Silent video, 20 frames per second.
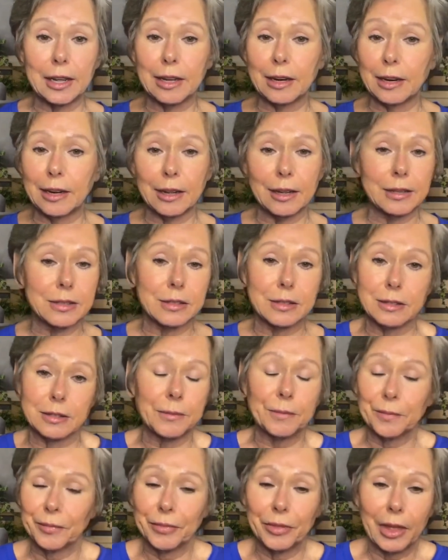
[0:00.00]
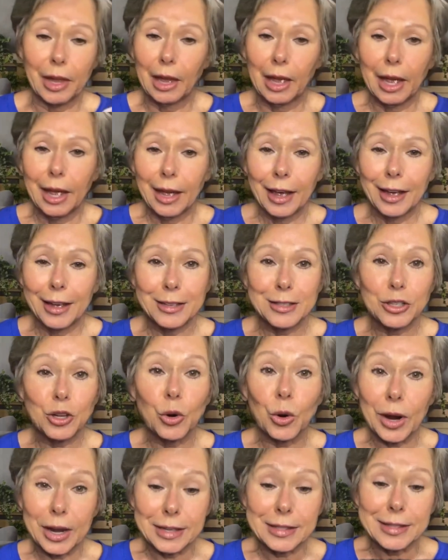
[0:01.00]
It's
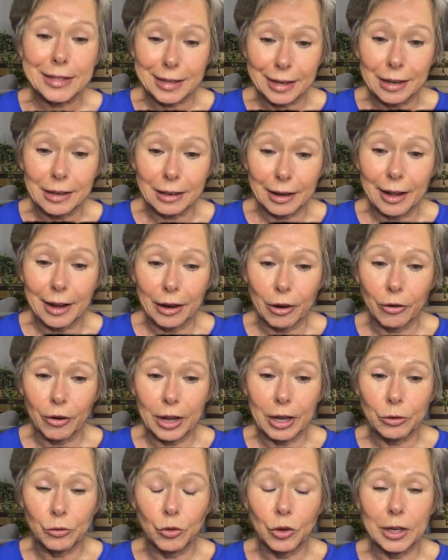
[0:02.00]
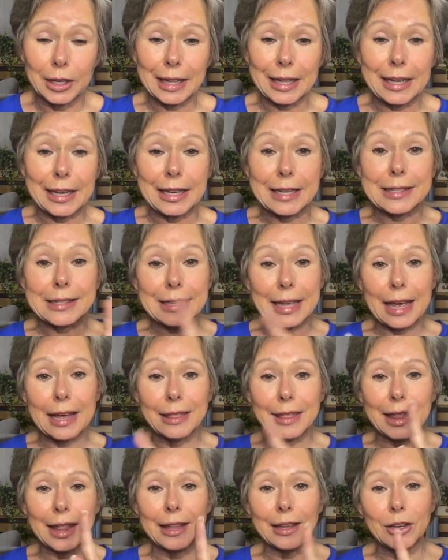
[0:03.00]
great skincare. It really is.
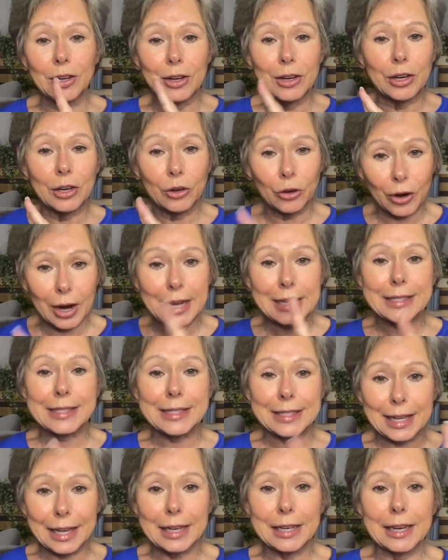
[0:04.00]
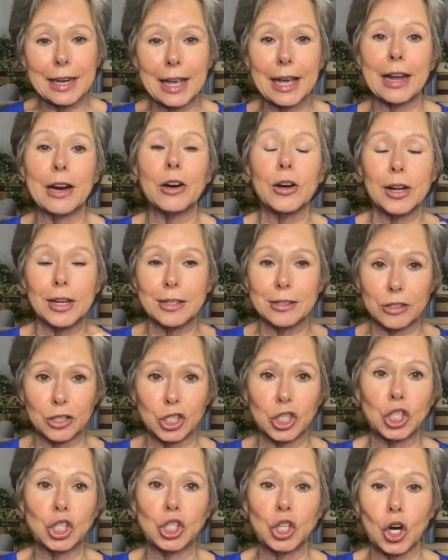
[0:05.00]
And great skincare is
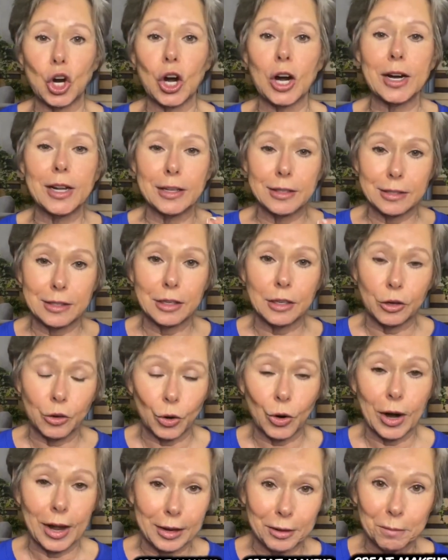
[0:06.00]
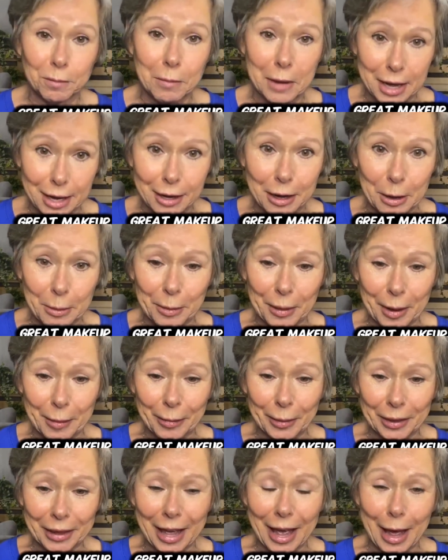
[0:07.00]
the starting to great makeup
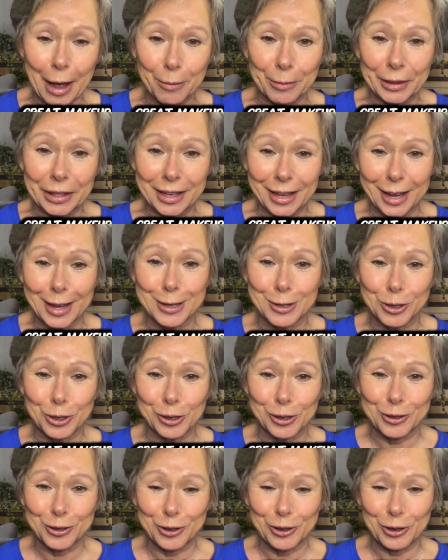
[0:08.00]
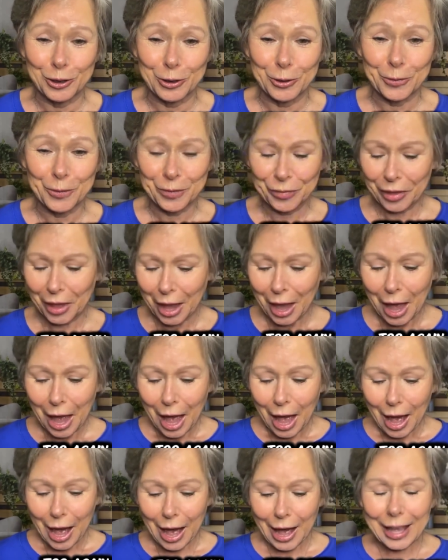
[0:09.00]
application too.
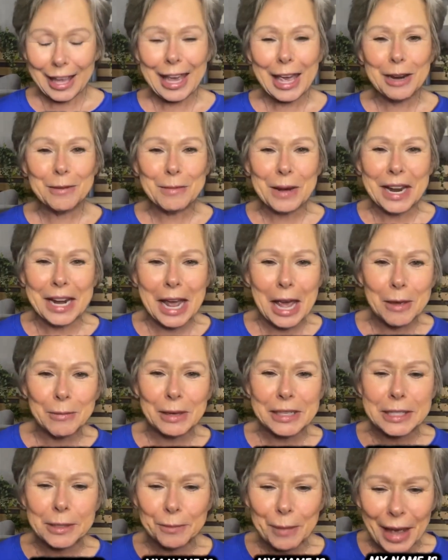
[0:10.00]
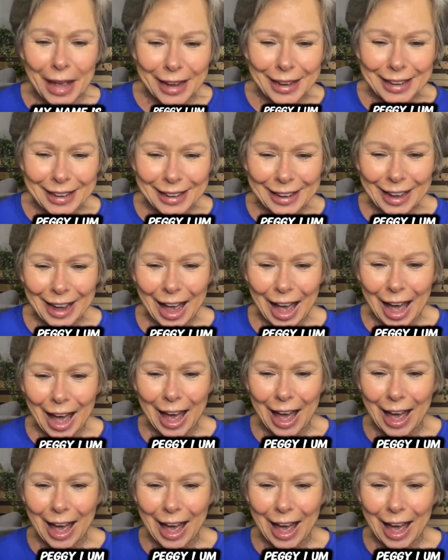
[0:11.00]
Again, my name is Peggy.